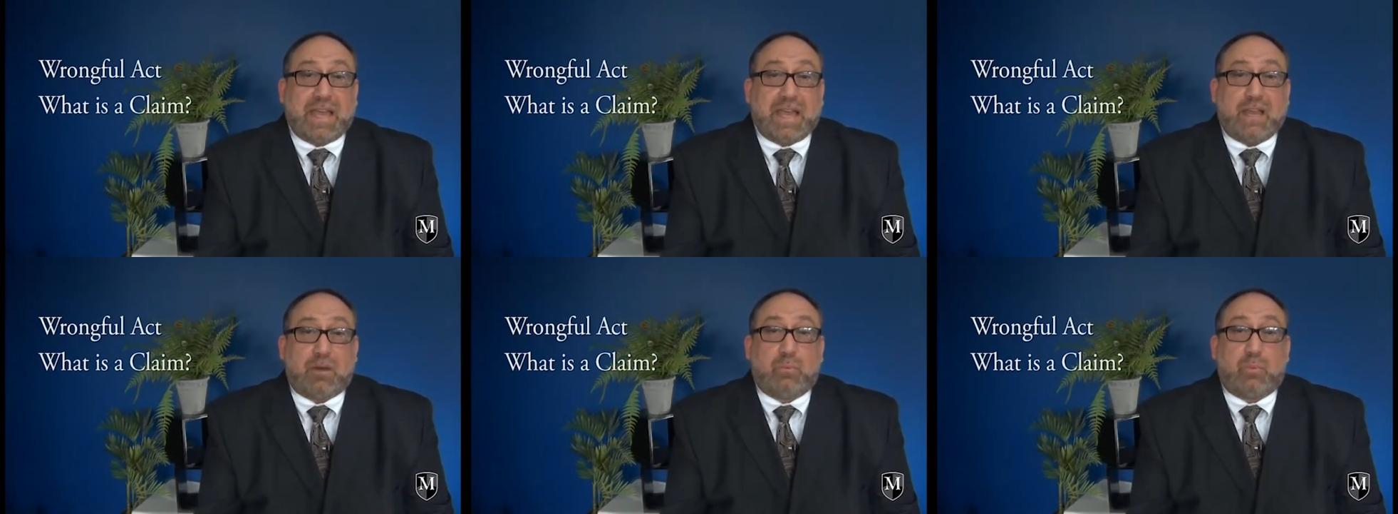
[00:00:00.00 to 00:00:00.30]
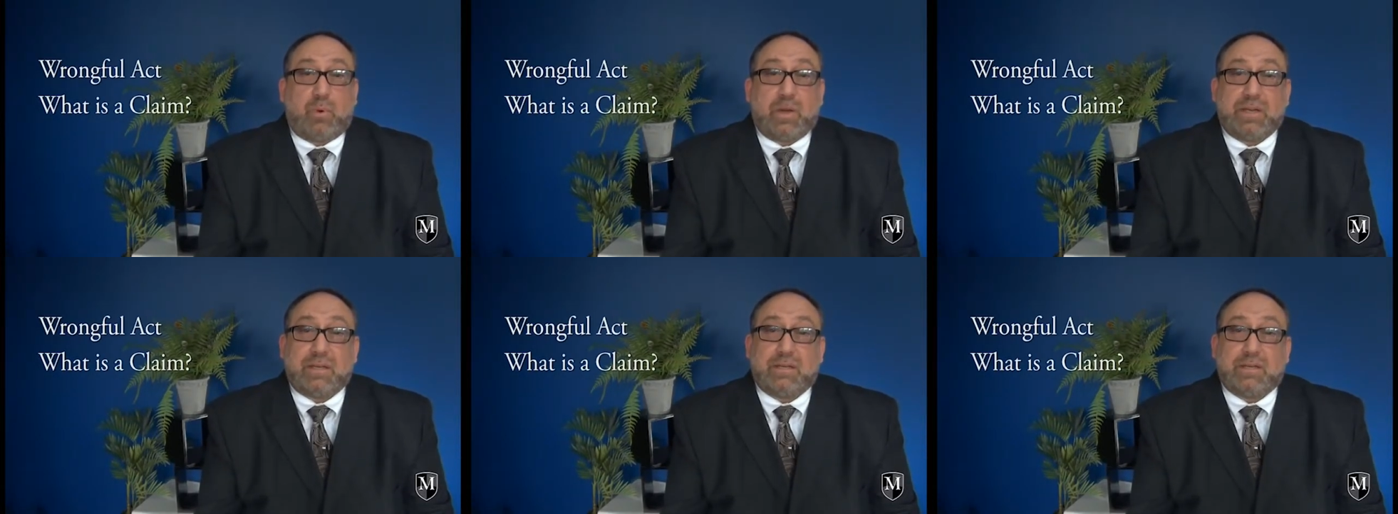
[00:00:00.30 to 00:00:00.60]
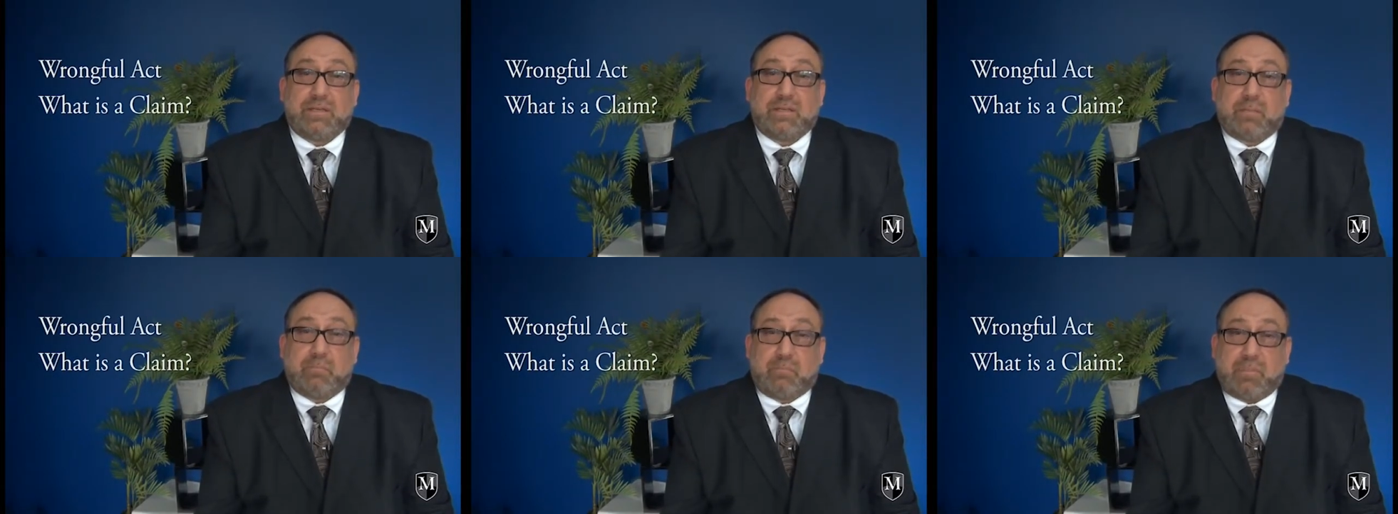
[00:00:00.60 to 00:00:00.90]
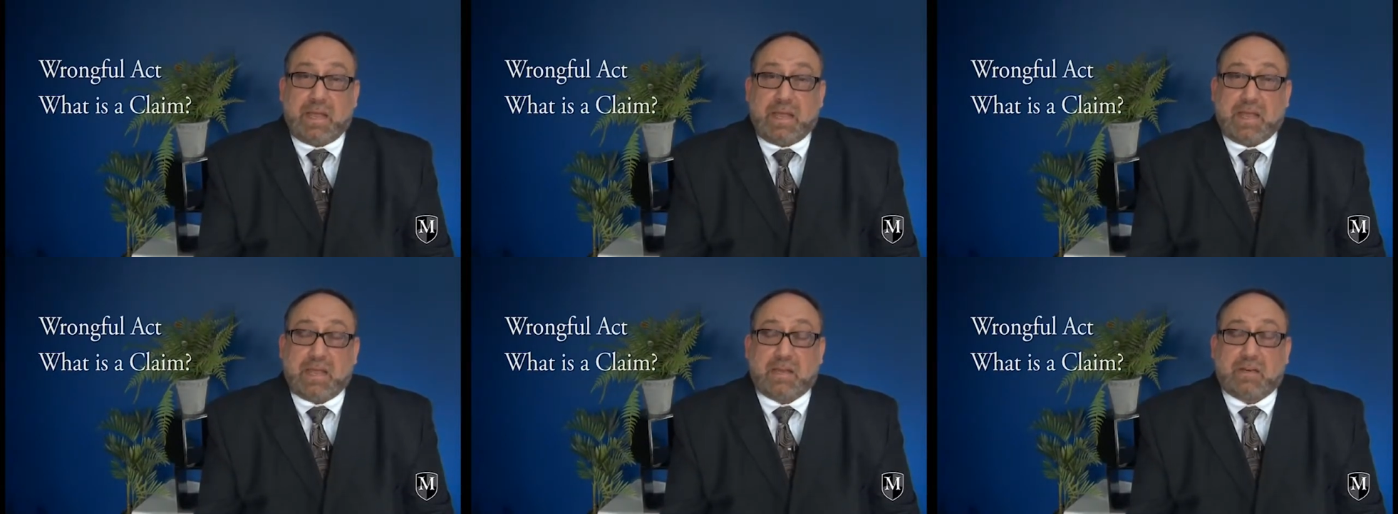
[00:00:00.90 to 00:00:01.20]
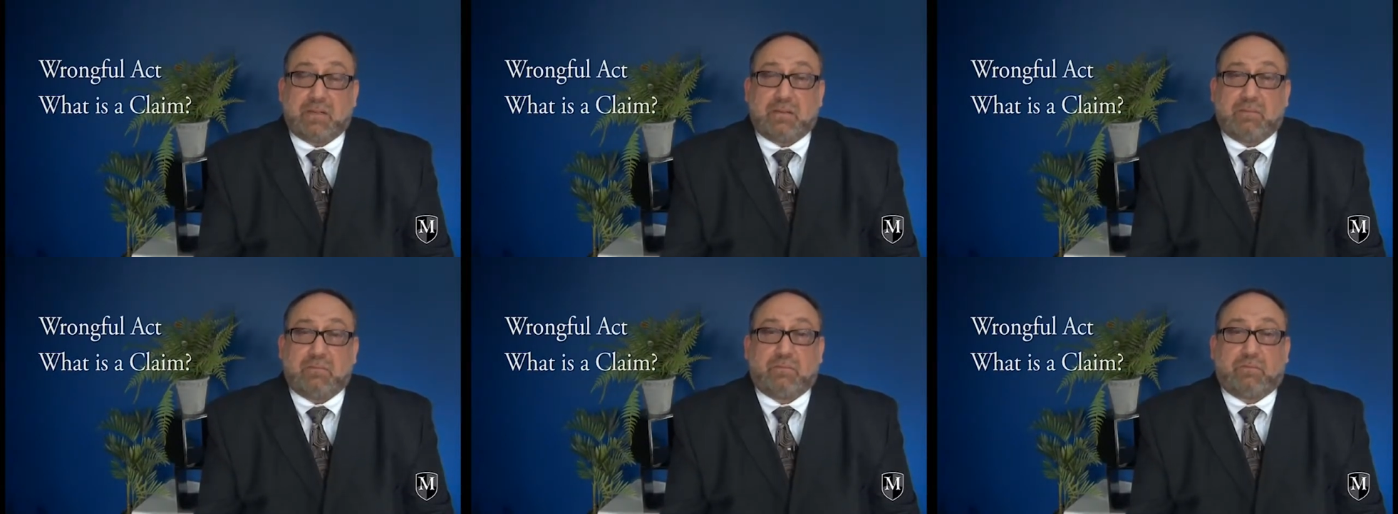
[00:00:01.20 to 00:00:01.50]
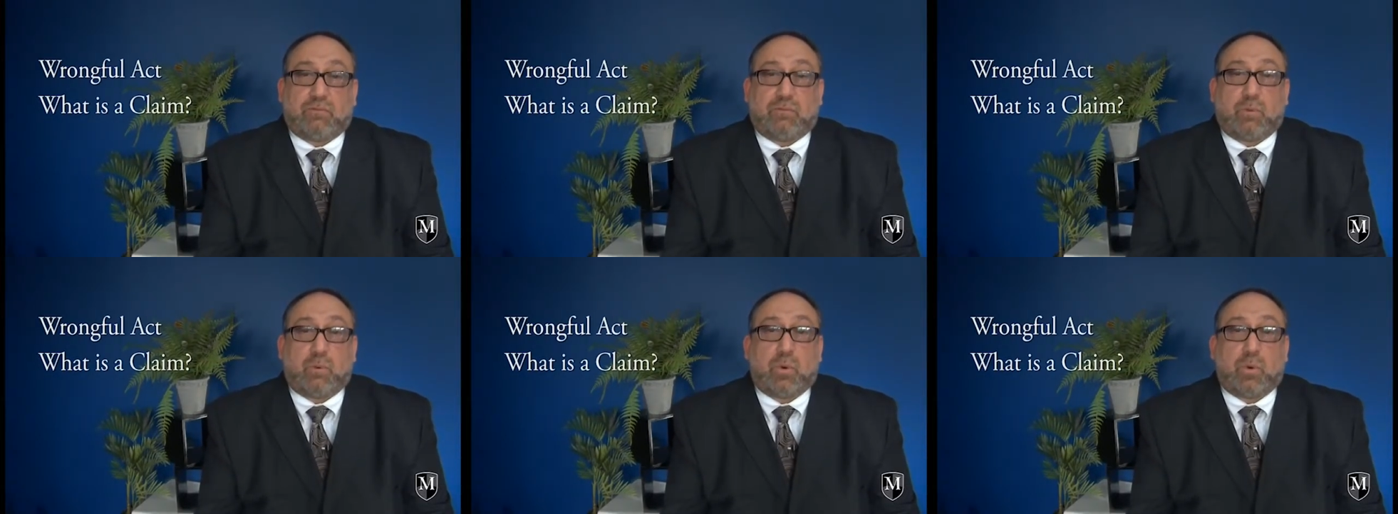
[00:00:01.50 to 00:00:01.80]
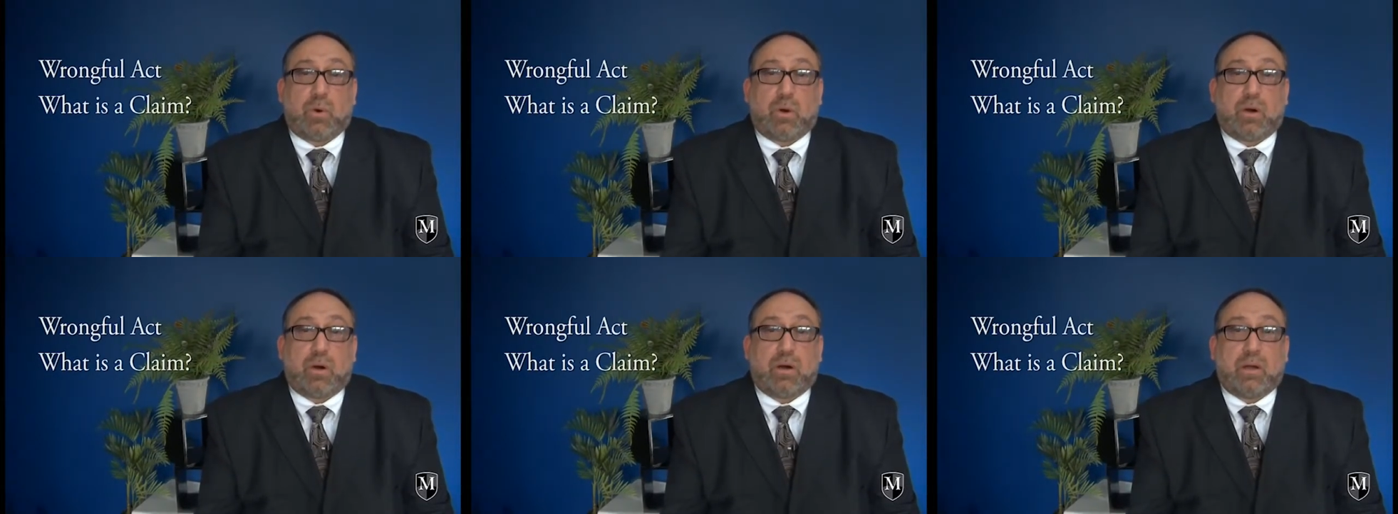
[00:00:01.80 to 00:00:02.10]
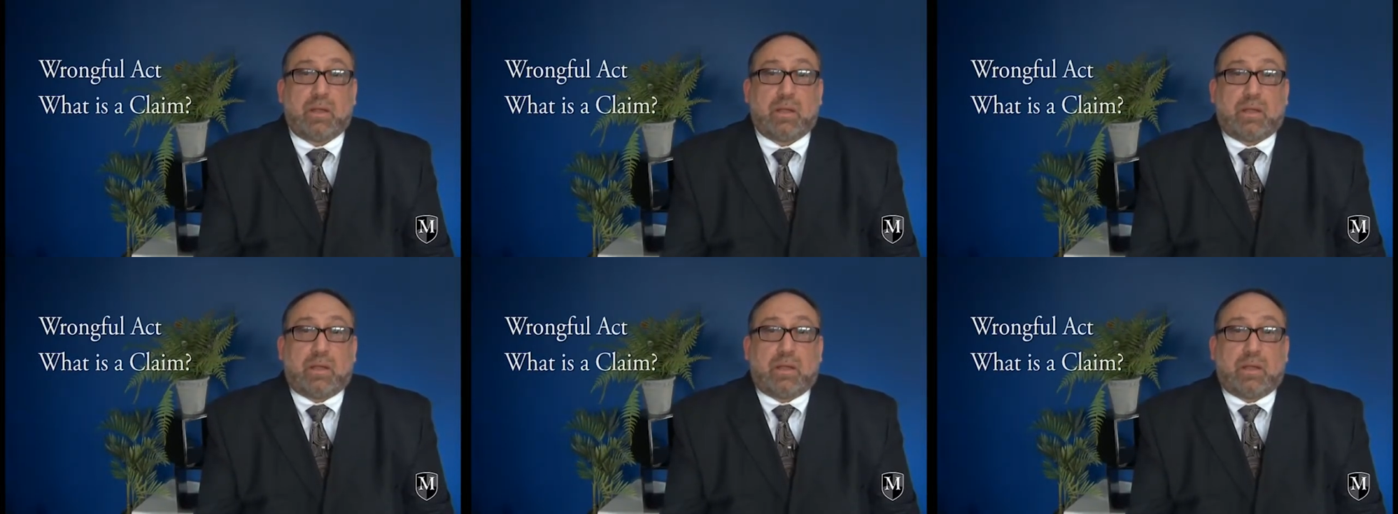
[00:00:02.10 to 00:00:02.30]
a written demand for